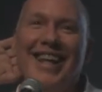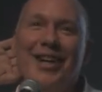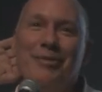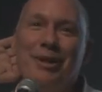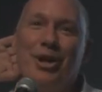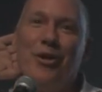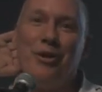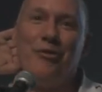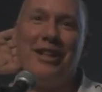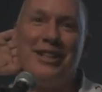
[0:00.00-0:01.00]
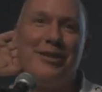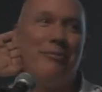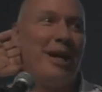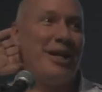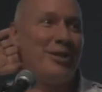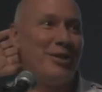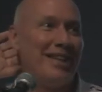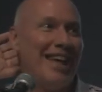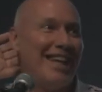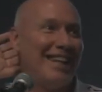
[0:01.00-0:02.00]
There's been no defensive measures
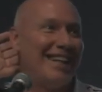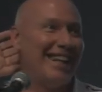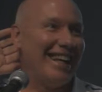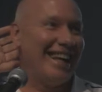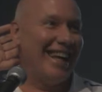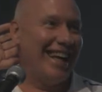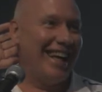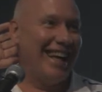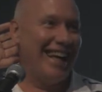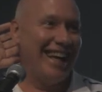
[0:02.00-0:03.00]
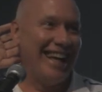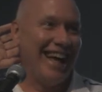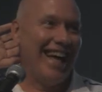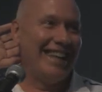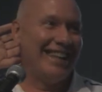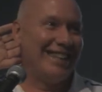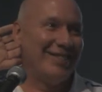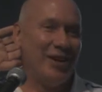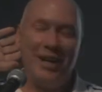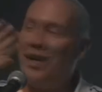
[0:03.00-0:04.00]
taken at this
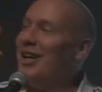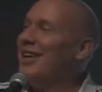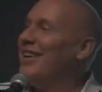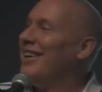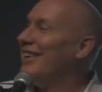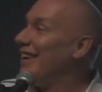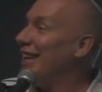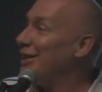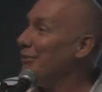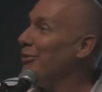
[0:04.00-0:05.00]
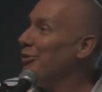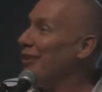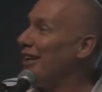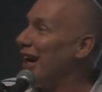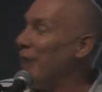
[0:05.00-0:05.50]
point. It's a movie.